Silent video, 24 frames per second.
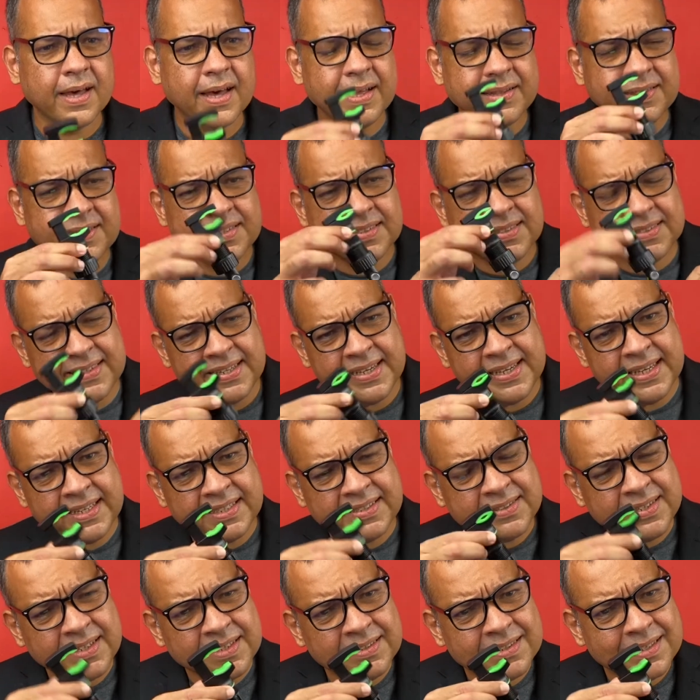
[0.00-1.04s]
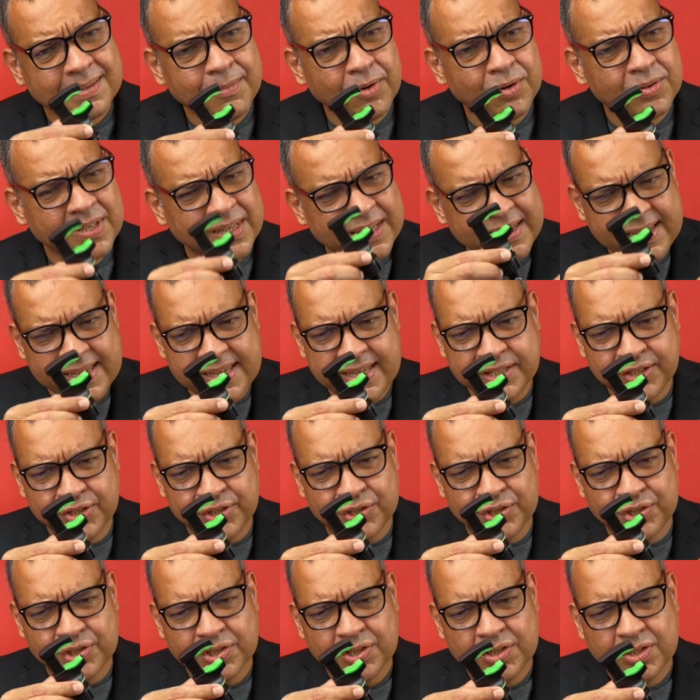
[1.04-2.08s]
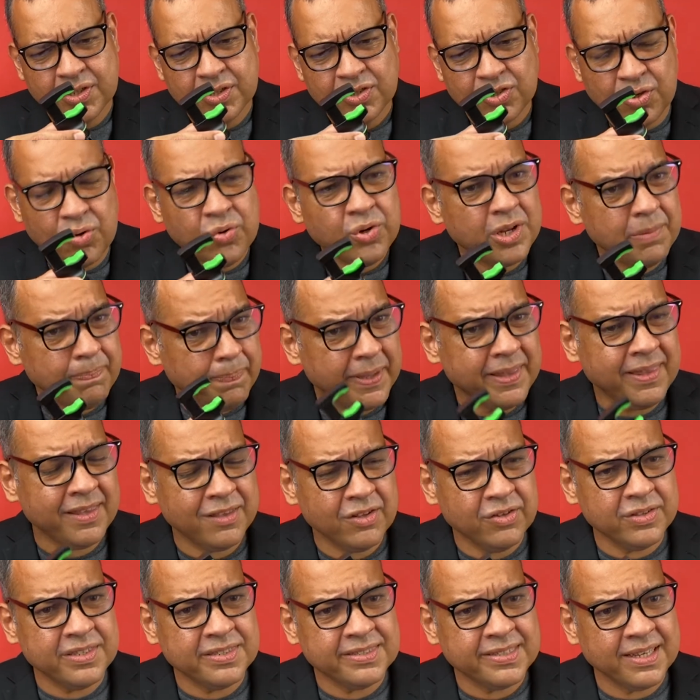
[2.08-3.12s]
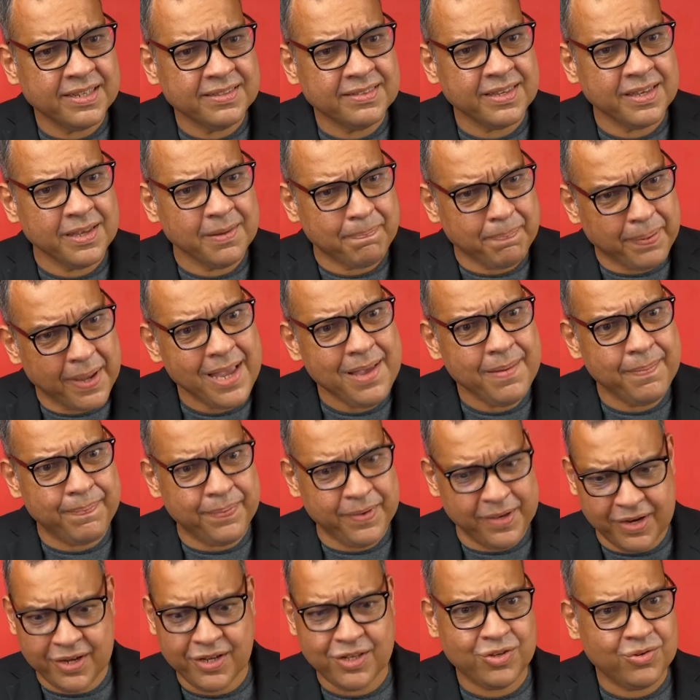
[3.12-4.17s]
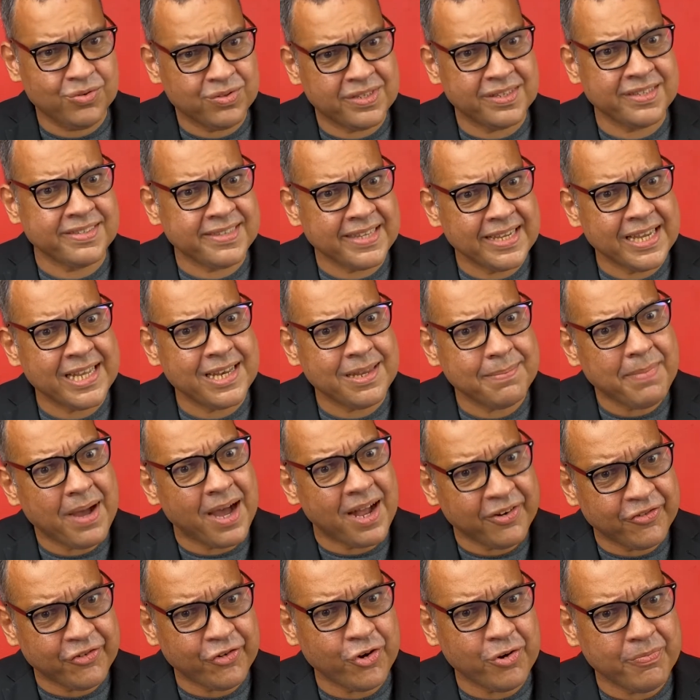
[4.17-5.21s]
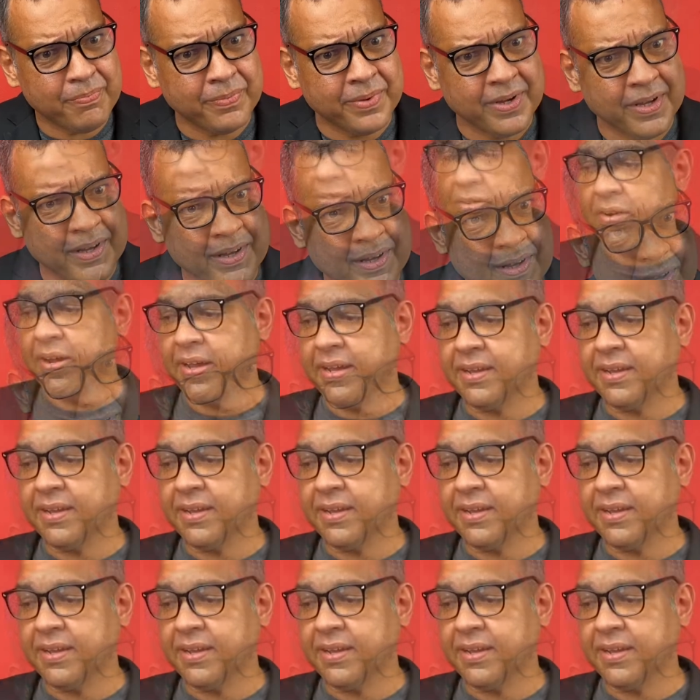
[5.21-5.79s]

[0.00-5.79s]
And this thing extends to about 1 inch. So depending on the size of your pipe, you could use this thing in the bathroom. Right.